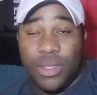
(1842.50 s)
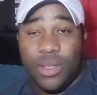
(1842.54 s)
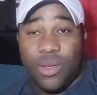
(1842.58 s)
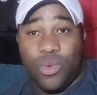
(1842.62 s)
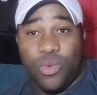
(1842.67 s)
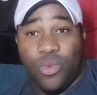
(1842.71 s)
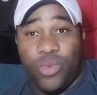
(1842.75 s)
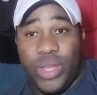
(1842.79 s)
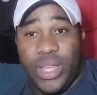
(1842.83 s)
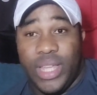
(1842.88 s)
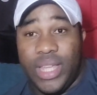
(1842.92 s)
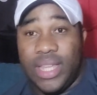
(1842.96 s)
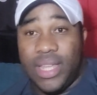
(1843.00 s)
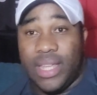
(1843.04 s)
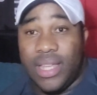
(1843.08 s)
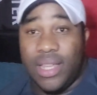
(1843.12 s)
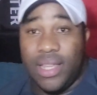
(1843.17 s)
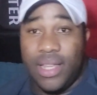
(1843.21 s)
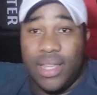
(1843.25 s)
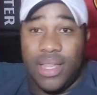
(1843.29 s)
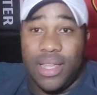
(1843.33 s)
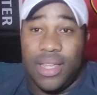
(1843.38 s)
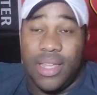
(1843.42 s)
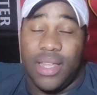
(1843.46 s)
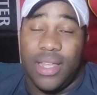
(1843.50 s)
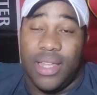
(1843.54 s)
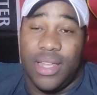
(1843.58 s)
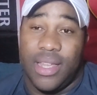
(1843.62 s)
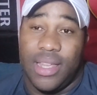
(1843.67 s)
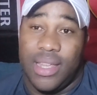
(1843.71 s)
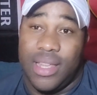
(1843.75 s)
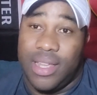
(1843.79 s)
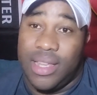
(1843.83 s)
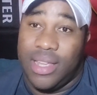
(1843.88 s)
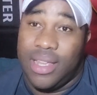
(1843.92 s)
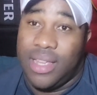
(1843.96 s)
we
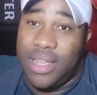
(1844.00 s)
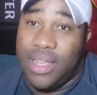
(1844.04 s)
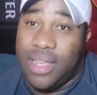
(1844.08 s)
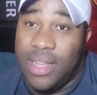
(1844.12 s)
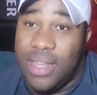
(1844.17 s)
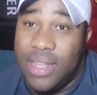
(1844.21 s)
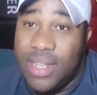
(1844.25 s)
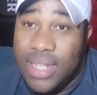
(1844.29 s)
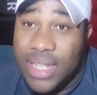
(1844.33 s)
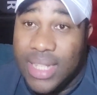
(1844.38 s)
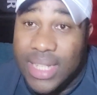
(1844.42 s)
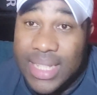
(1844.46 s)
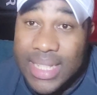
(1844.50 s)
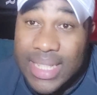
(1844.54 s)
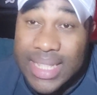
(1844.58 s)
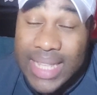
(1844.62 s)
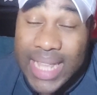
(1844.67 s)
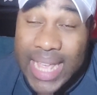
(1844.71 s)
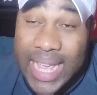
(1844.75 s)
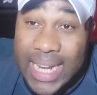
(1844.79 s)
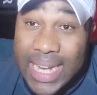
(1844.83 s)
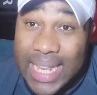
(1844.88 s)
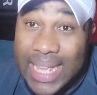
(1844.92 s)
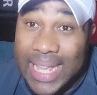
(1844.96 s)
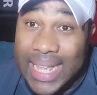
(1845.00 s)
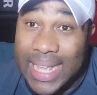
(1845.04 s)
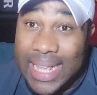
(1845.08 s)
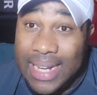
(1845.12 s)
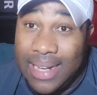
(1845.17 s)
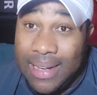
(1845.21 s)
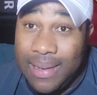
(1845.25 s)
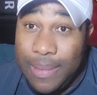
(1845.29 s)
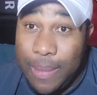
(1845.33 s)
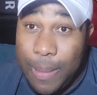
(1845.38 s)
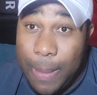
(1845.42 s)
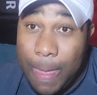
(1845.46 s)
take the
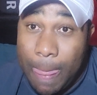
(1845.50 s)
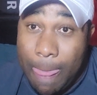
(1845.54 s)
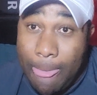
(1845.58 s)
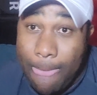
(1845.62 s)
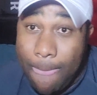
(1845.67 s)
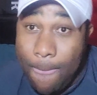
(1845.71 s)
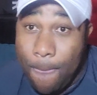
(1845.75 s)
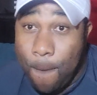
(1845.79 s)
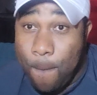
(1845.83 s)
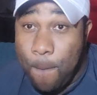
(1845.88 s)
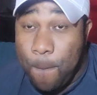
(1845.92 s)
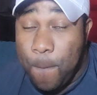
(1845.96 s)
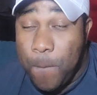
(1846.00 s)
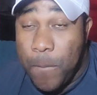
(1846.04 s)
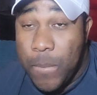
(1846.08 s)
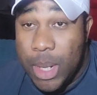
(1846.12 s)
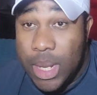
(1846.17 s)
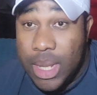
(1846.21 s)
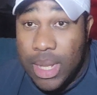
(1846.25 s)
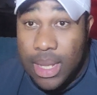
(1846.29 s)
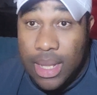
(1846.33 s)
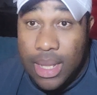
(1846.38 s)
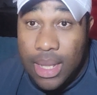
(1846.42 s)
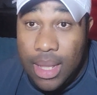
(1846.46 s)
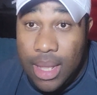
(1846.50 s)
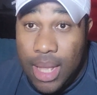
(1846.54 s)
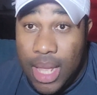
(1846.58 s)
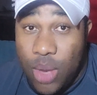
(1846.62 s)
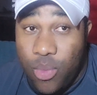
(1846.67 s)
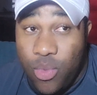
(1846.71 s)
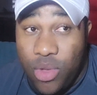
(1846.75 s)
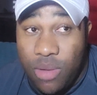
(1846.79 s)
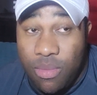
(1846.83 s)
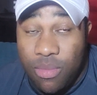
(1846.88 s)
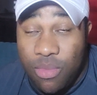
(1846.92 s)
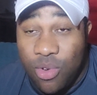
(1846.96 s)
L
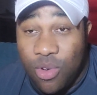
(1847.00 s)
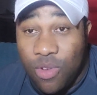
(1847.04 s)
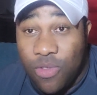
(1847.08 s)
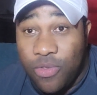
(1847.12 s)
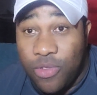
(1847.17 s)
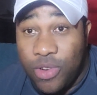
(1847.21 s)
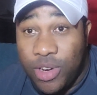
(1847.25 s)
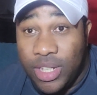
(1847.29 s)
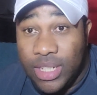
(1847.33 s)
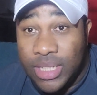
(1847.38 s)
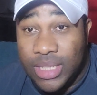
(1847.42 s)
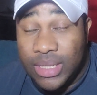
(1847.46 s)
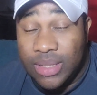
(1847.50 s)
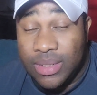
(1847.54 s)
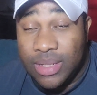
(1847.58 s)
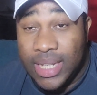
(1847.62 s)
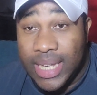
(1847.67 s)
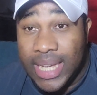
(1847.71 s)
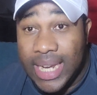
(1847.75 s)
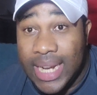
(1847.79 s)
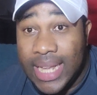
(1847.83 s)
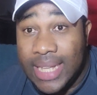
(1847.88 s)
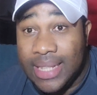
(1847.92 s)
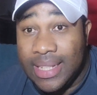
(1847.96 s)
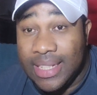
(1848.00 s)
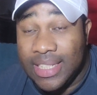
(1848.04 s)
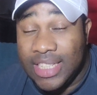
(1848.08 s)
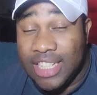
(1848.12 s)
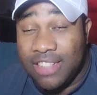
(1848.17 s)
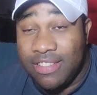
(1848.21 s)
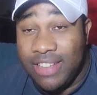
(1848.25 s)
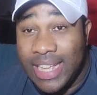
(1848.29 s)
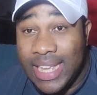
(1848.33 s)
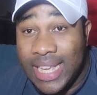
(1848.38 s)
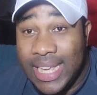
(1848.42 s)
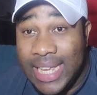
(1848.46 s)
and we move on to the
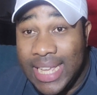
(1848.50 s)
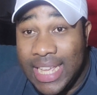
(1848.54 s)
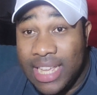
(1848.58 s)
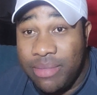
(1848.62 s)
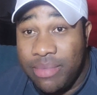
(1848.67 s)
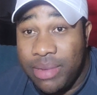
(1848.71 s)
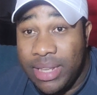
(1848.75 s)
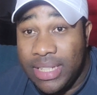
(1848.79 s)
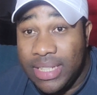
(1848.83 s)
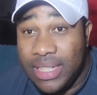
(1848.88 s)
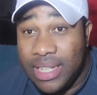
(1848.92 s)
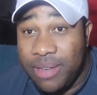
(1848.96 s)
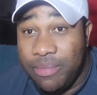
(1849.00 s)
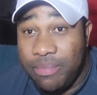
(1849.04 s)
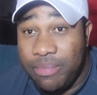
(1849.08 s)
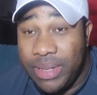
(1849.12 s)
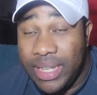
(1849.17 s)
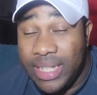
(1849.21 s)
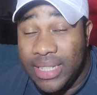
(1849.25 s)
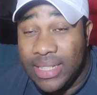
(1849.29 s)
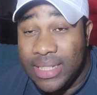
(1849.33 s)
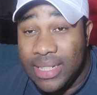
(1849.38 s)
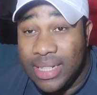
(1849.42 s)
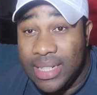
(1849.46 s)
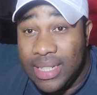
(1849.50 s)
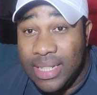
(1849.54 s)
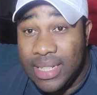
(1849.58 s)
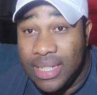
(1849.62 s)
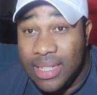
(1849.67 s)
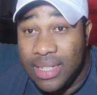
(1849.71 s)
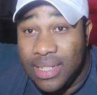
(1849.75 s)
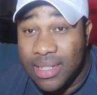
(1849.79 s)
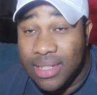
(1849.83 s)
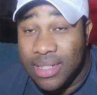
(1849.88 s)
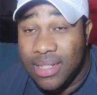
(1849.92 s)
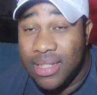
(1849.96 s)
Galatasaray game in the Champions
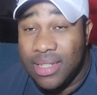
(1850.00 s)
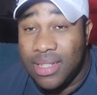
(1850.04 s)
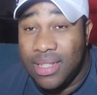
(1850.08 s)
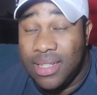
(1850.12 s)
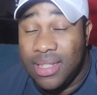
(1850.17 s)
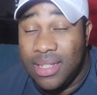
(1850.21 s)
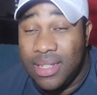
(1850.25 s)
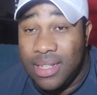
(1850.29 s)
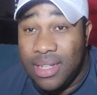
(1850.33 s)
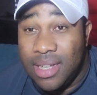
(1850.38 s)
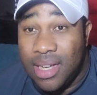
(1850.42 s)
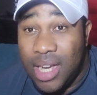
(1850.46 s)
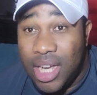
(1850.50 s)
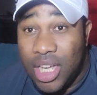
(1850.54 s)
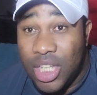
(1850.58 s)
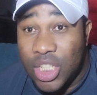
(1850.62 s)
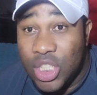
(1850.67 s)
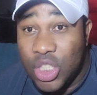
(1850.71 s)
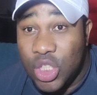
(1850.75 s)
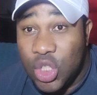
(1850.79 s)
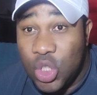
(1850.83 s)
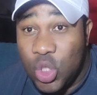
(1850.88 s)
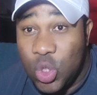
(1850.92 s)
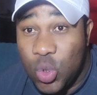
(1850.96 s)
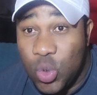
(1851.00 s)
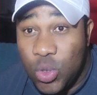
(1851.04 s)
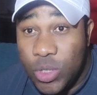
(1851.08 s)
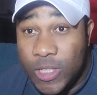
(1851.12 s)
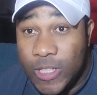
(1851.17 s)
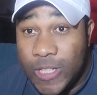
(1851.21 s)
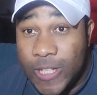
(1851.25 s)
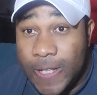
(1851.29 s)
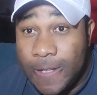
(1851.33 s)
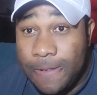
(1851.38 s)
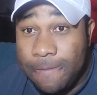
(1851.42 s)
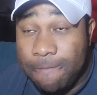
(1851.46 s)
League on
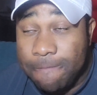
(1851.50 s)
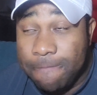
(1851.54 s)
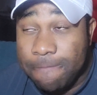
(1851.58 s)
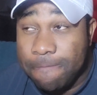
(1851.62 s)
Tuesday.